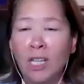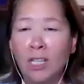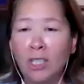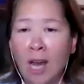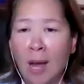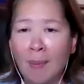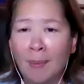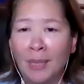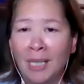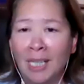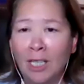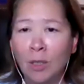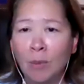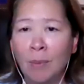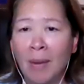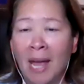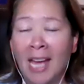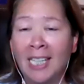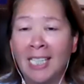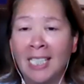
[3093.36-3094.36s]
Japanese
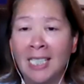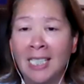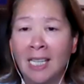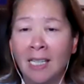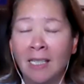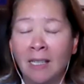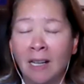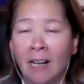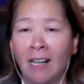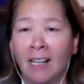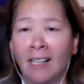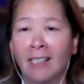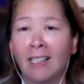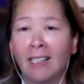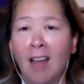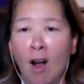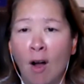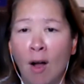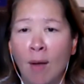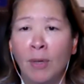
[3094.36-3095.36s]
man, and says, "Oh,
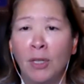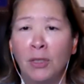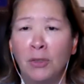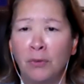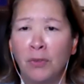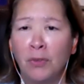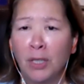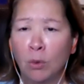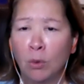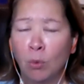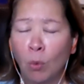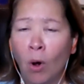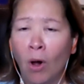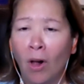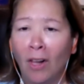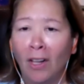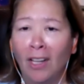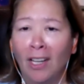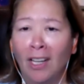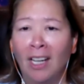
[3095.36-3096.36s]
now I must fix
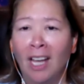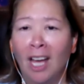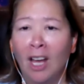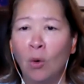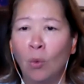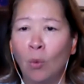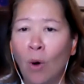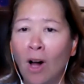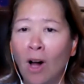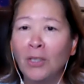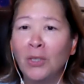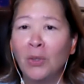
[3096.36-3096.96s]
wall," and walks